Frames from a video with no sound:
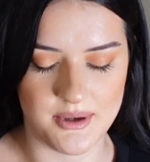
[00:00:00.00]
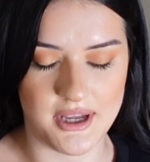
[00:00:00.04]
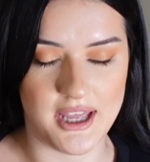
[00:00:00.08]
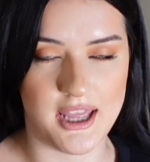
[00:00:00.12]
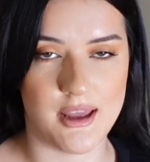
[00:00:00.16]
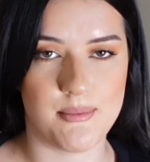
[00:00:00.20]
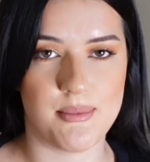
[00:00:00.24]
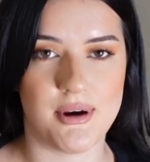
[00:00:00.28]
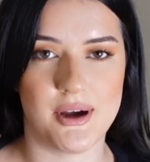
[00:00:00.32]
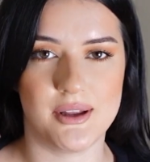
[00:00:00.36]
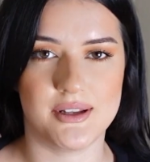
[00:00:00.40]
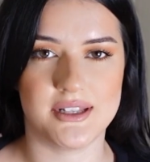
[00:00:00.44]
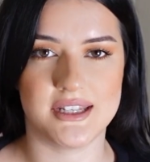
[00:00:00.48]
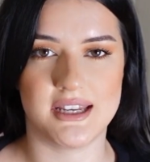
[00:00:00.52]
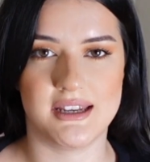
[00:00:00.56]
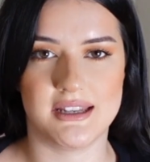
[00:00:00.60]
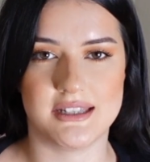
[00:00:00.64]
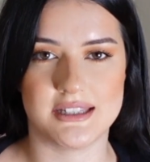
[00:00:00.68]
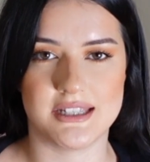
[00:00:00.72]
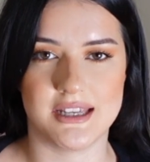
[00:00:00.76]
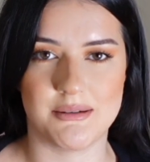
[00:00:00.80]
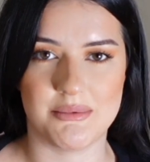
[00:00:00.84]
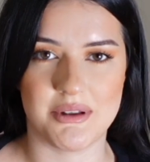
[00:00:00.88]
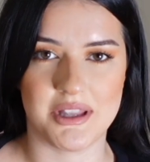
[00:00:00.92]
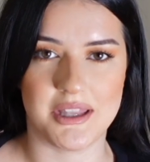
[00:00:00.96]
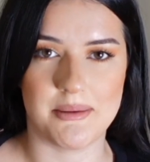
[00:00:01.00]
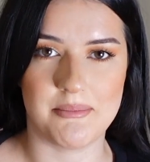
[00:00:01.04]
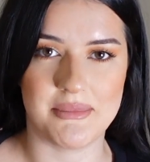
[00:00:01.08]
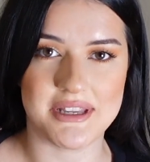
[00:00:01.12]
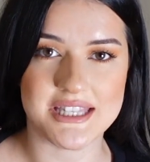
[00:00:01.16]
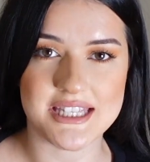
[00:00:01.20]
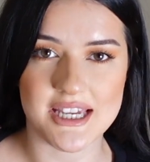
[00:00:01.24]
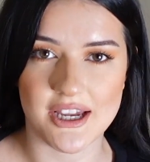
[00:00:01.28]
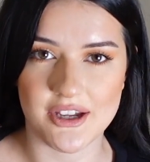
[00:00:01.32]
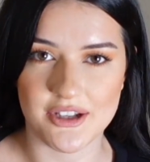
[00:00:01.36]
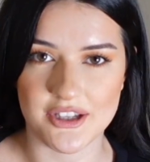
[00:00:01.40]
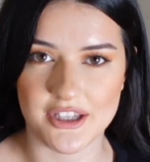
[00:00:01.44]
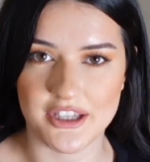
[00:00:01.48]
they were £8.80, but let me
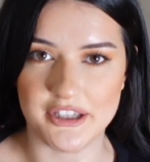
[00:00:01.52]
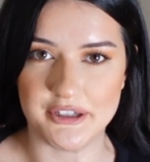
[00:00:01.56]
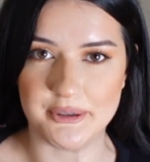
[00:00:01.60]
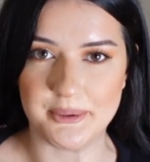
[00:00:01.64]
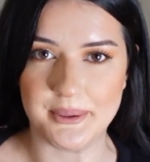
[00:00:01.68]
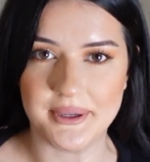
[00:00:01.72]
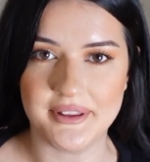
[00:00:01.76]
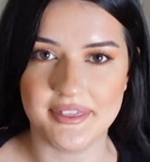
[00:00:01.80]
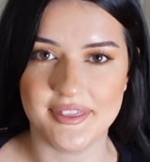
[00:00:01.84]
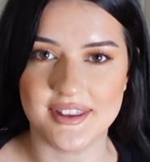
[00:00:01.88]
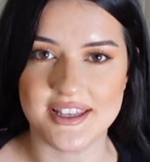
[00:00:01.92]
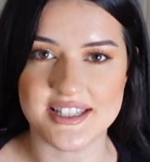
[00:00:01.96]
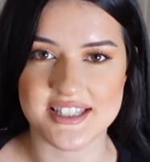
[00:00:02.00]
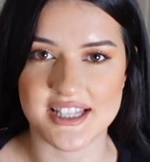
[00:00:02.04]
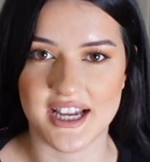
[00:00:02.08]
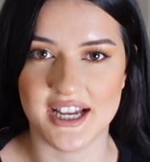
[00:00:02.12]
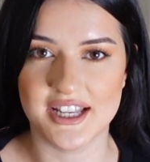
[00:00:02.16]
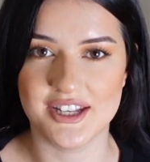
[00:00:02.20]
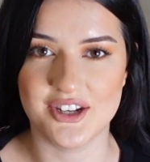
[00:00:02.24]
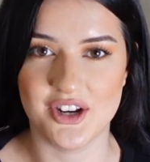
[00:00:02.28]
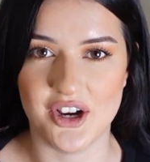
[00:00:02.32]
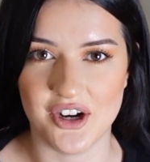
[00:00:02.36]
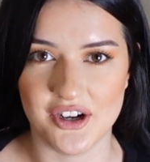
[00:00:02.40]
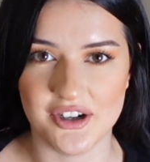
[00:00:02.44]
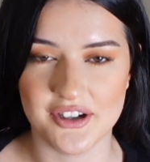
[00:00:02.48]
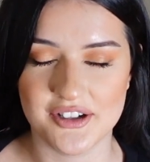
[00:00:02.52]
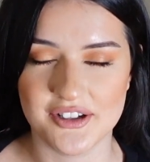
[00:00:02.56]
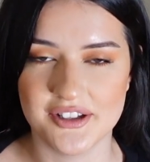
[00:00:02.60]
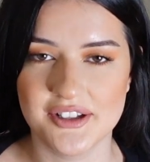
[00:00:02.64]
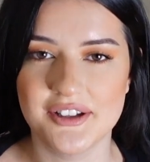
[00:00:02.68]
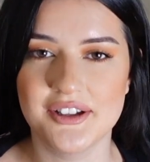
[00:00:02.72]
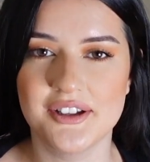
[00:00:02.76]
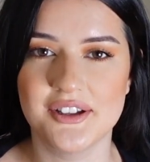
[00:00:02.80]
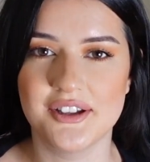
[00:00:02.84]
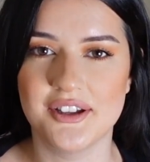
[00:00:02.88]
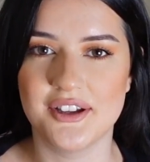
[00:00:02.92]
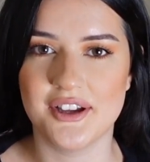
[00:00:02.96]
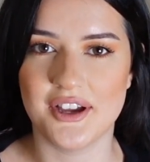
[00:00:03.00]
tell you, these are not
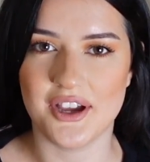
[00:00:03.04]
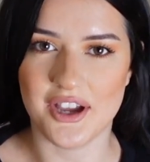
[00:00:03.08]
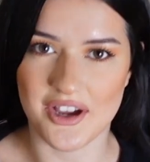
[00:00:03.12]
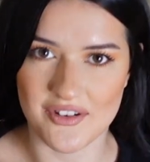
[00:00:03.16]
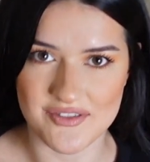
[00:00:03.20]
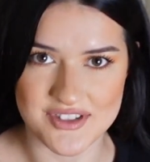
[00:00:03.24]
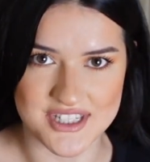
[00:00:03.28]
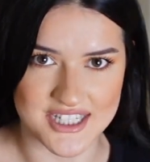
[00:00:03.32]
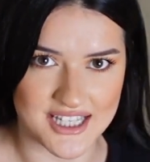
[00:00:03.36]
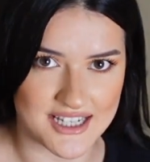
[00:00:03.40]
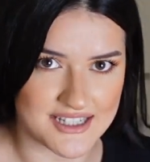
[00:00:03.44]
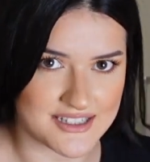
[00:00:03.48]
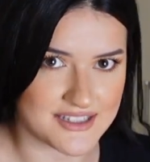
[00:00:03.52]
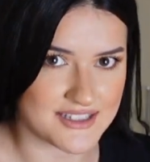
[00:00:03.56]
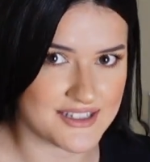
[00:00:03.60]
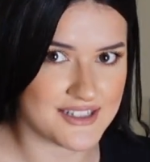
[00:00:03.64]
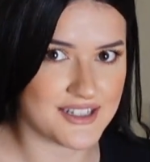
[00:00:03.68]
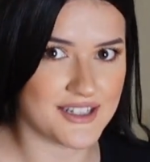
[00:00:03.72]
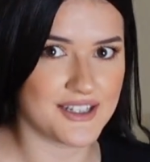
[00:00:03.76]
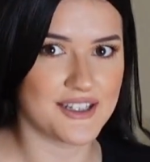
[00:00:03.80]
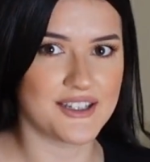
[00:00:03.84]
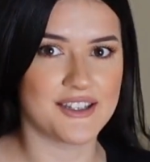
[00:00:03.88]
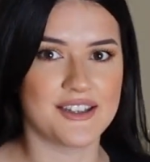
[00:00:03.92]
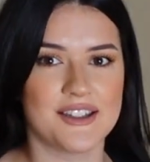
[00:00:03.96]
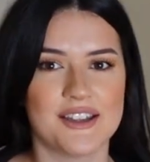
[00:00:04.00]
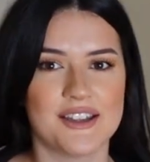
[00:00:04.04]
oversized.